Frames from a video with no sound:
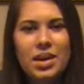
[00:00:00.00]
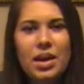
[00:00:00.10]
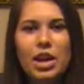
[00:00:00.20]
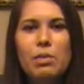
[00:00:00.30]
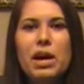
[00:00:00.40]

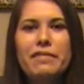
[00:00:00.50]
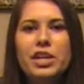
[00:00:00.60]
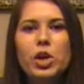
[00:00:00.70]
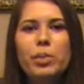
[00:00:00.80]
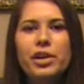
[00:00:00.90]
In my
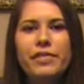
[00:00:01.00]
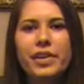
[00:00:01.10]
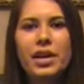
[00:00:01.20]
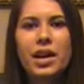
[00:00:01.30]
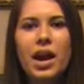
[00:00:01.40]
video
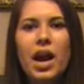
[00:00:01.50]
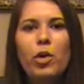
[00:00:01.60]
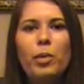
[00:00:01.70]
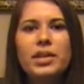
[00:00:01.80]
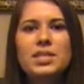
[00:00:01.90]
briefing, I will
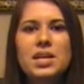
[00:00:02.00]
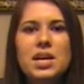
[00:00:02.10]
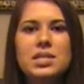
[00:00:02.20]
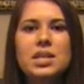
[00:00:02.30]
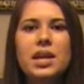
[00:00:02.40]
be
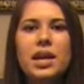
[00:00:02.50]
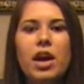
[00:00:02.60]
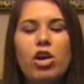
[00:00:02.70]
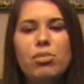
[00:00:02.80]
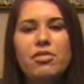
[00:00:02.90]
discussing
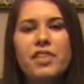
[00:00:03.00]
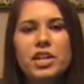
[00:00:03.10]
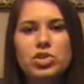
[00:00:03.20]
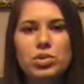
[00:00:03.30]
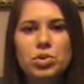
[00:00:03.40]
health
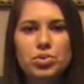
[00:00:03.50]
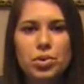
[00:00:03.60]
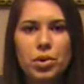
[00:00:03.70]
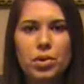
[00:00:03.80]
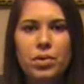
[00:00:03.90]
professionals'
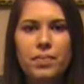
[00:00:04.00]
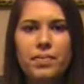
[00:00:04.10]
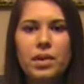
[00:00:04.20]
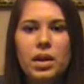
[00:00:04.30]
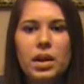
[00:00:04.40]
role
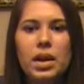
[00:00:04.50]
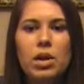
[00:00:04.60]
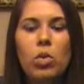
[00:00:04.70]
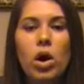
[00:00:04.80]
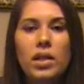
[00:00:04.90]
in
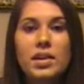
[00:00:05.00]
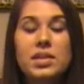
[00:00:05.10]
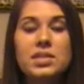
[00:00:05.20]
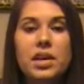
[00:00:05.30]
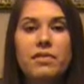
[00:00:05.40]
quality and
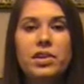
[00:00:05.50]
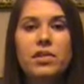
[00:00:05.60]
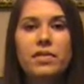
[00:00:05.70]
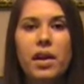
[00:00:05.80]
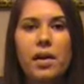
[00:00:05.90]
safety
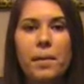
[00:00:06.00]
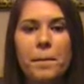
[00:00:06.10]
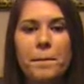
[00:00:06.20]
of care.